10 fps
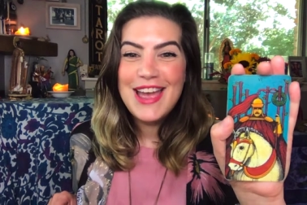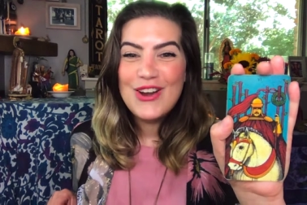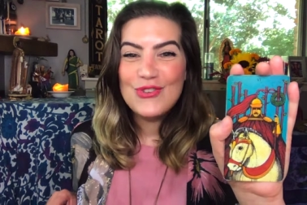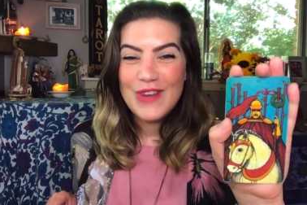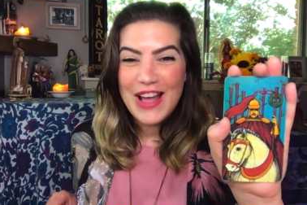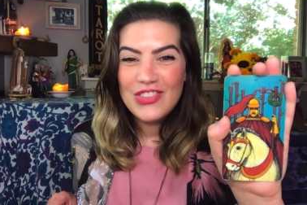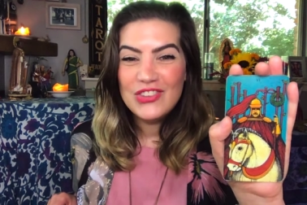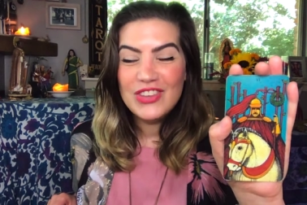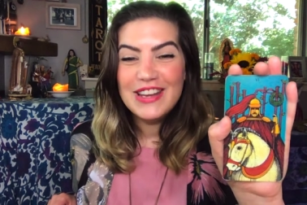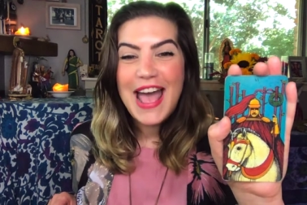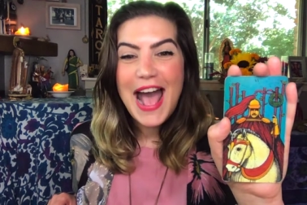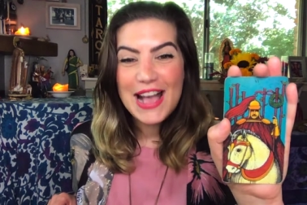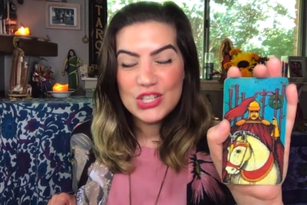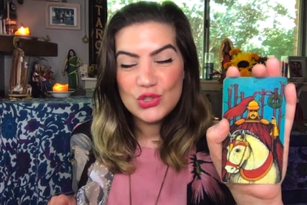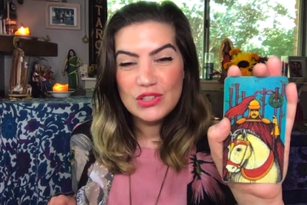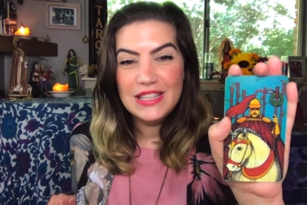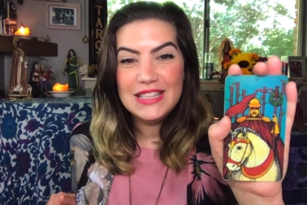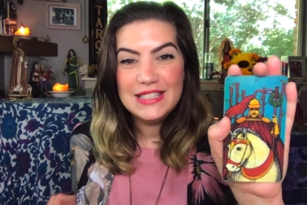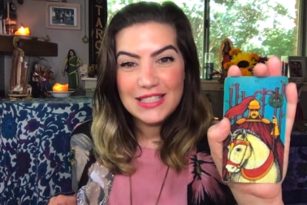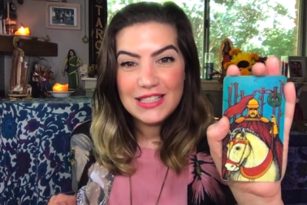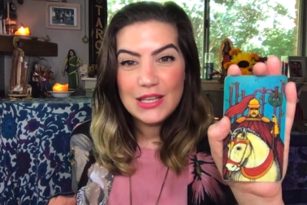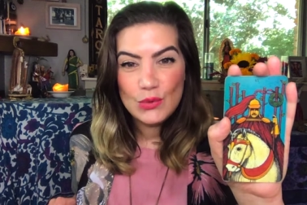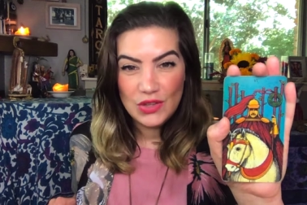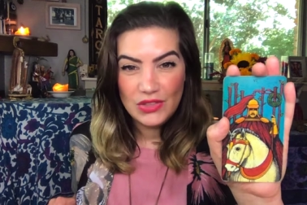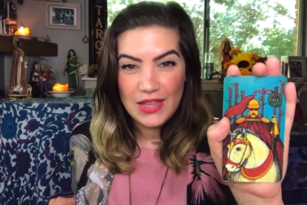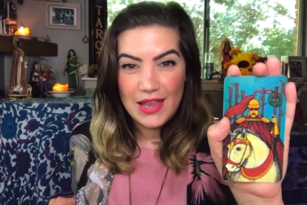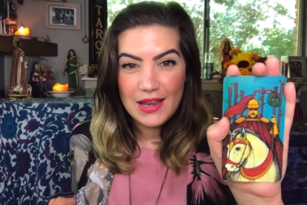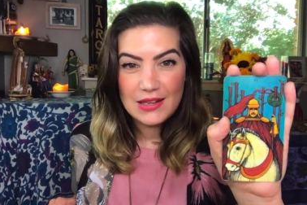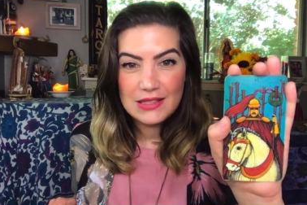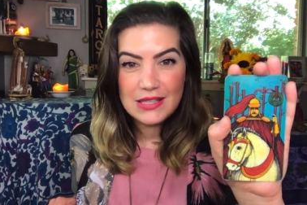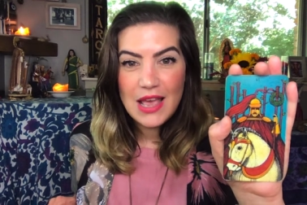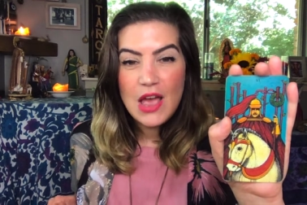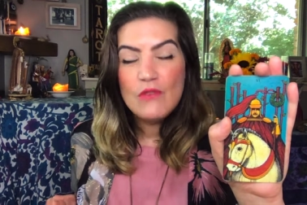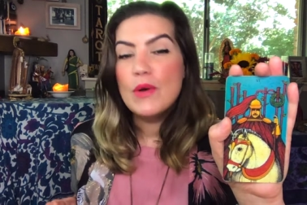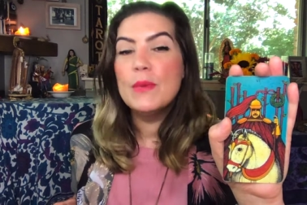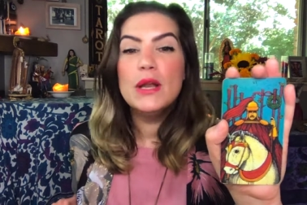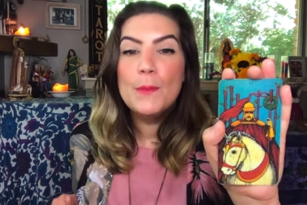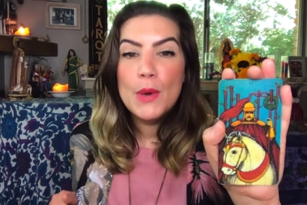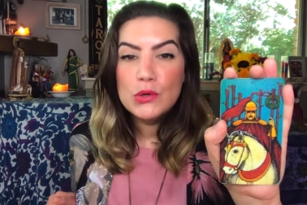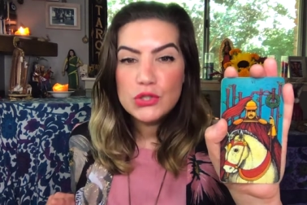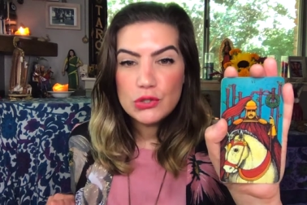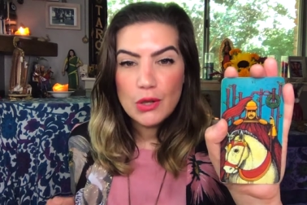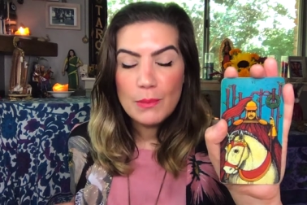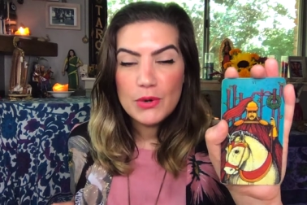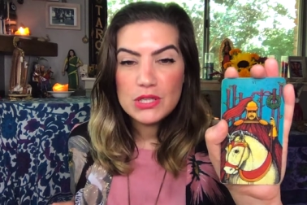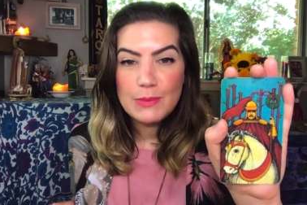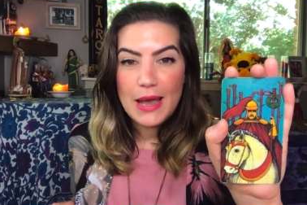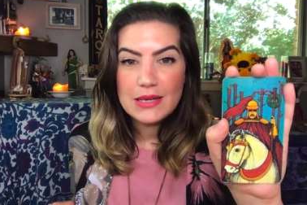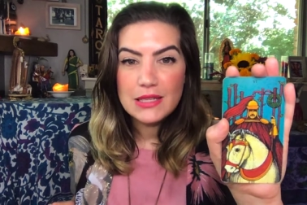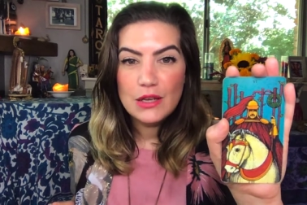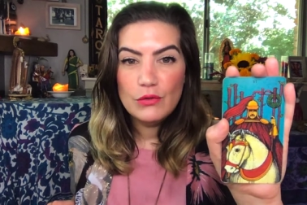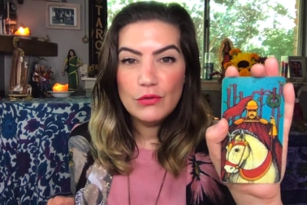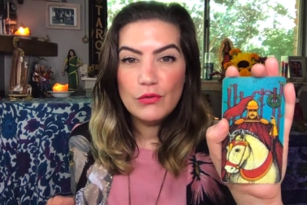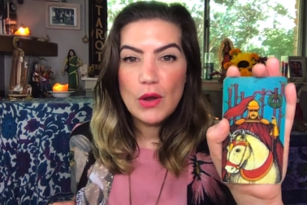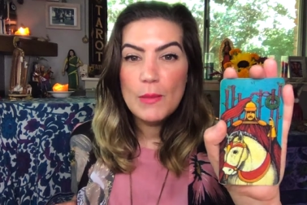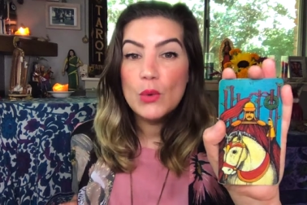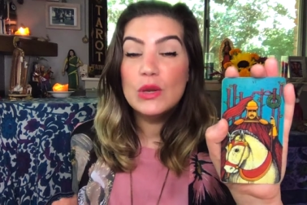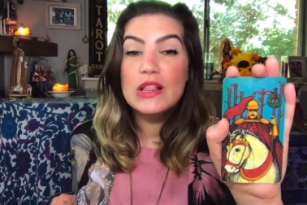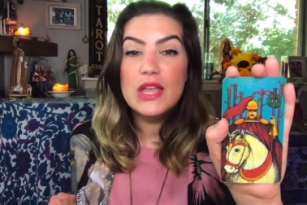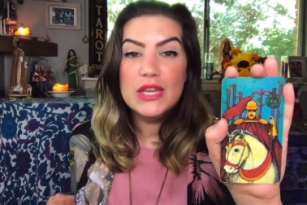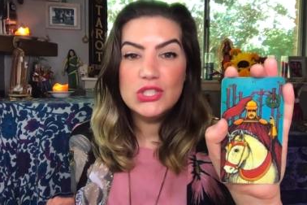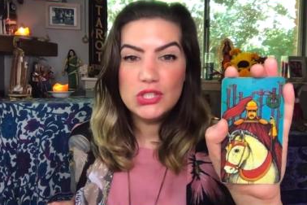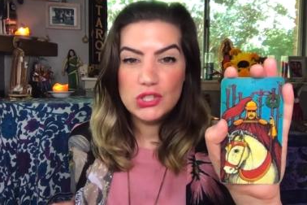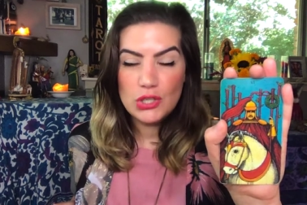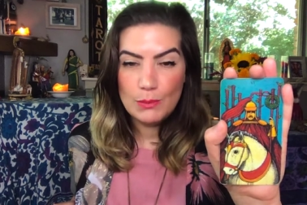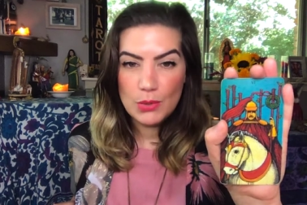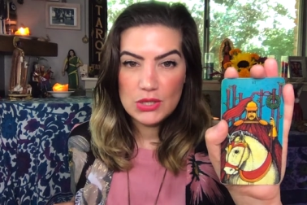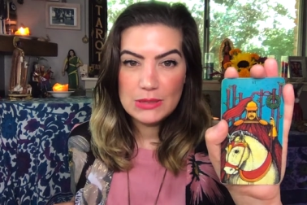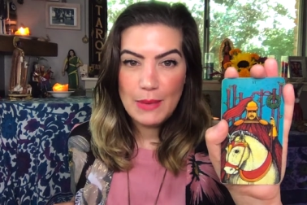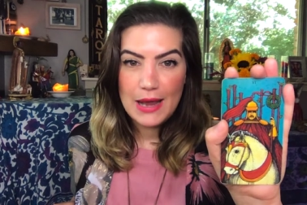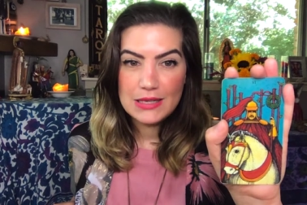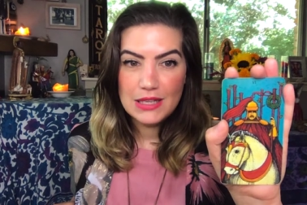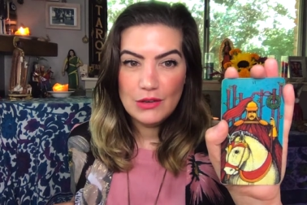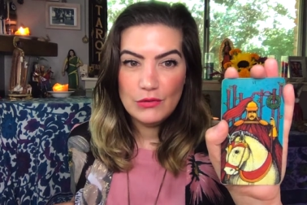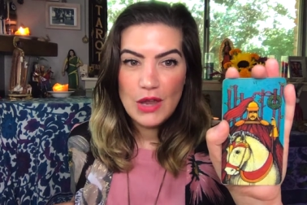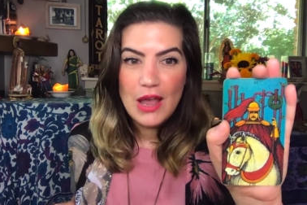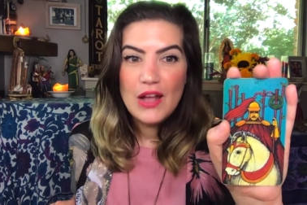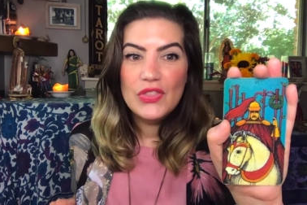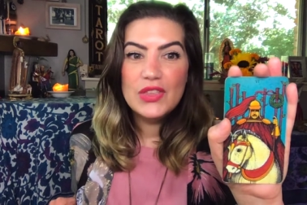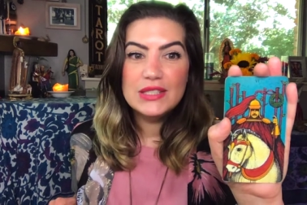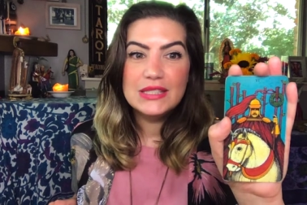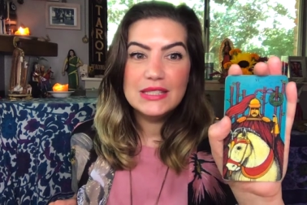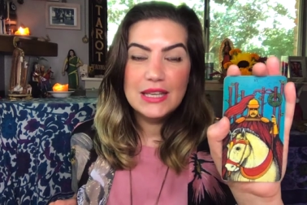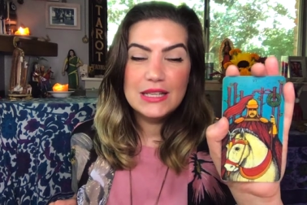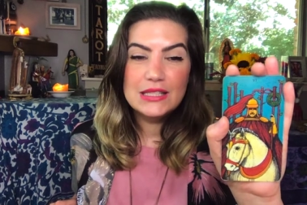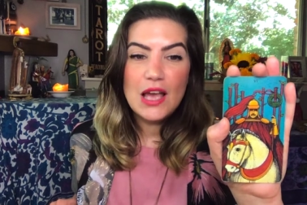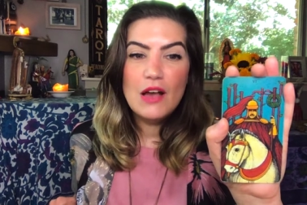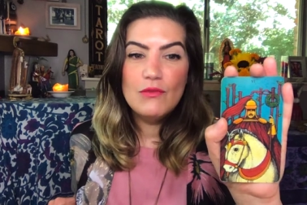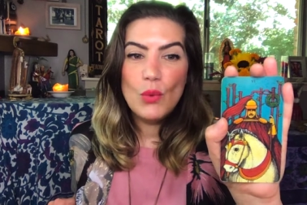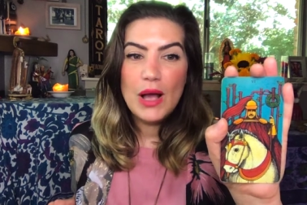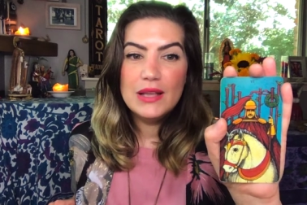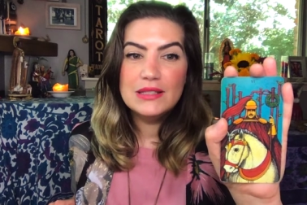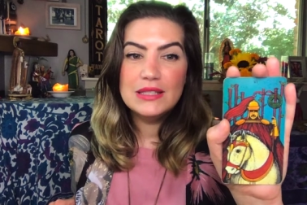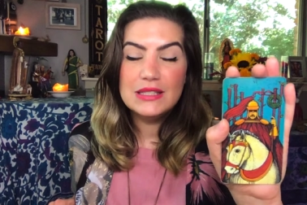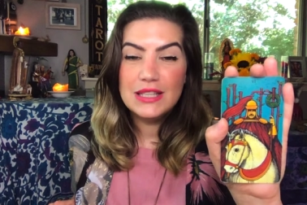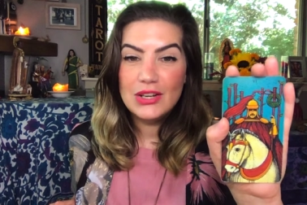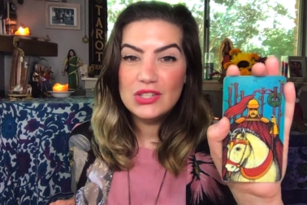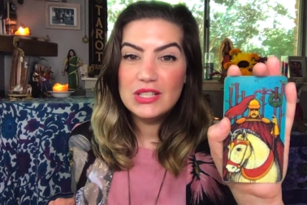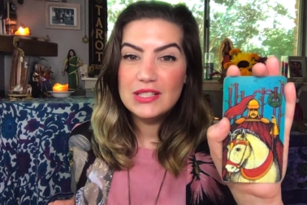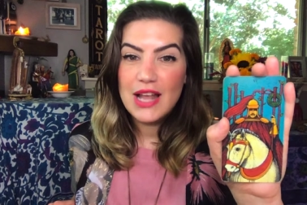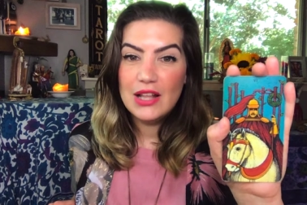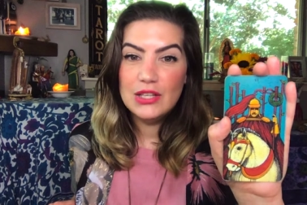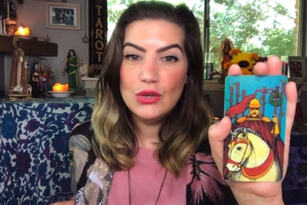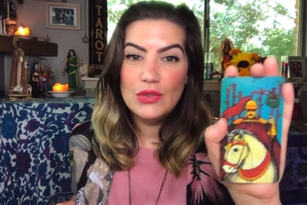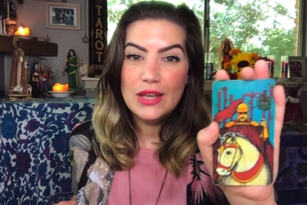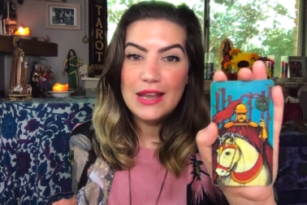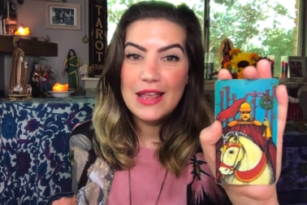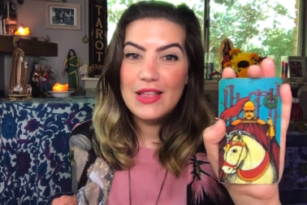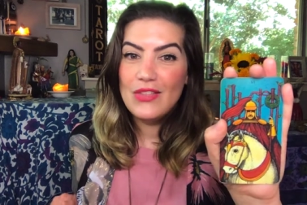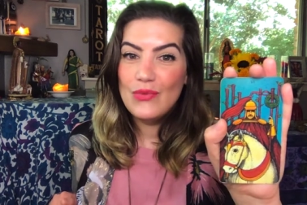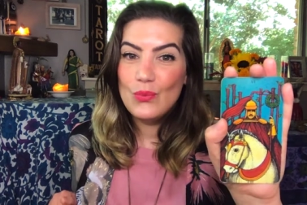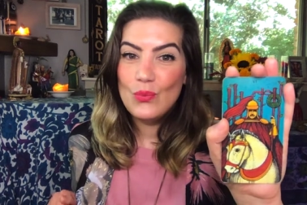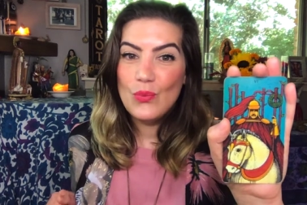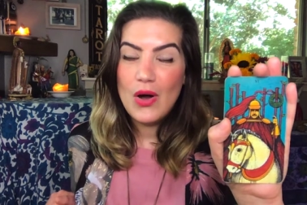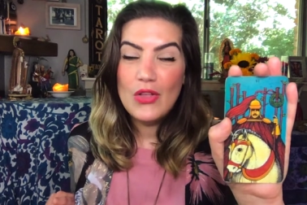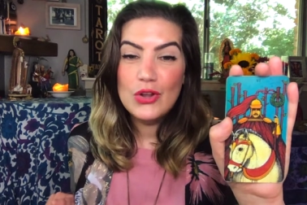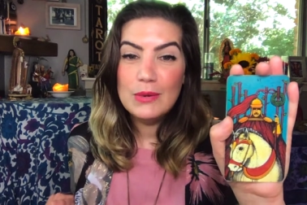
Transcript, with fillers: rather than actually dealing with things from an emotional perspective, from a relationship perspective. The Six of Wands is here to tell you that other